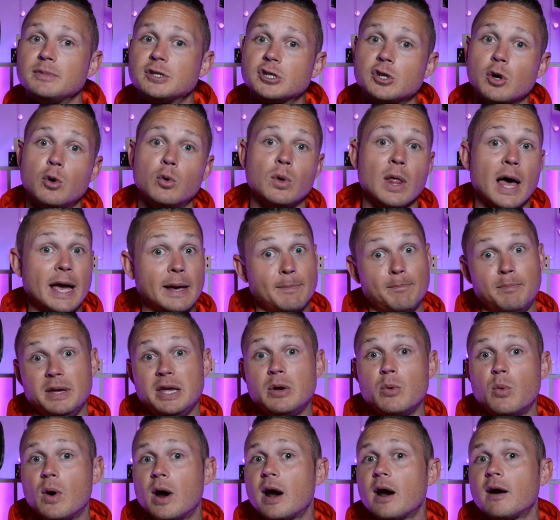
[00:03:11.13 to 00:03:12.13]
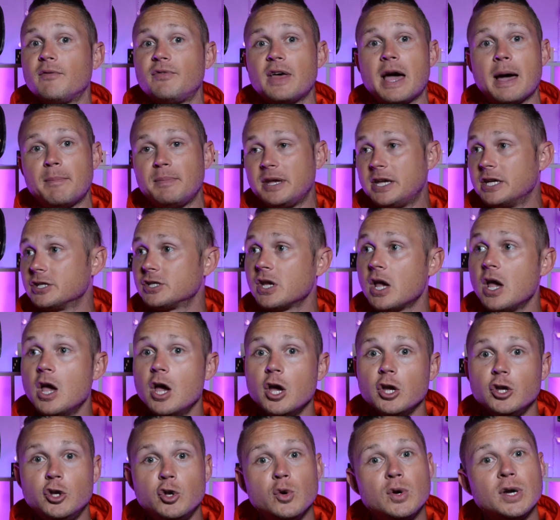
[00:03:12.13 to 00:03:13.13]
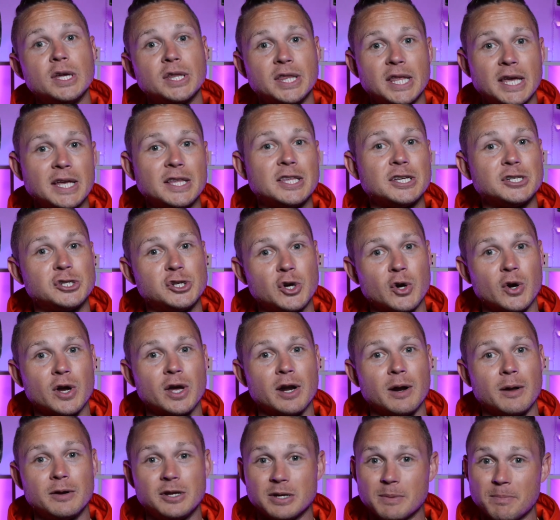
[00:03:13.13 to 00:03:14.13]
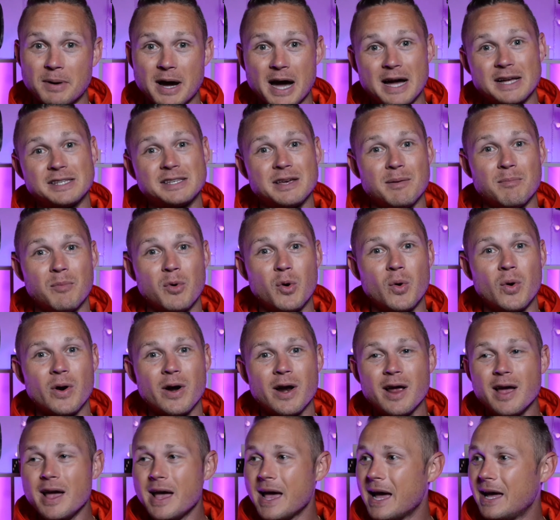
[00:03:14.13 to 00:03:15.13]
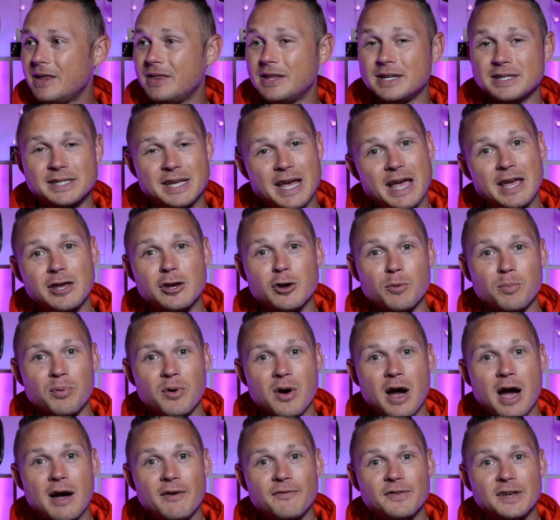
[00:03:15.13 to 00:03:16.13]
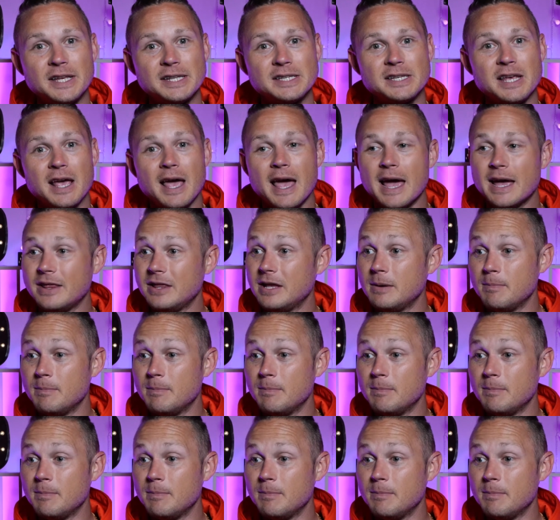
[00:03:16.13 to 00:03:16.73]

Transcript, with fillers: So like beware of that because you could think that you're going to deposit more and then take your profits and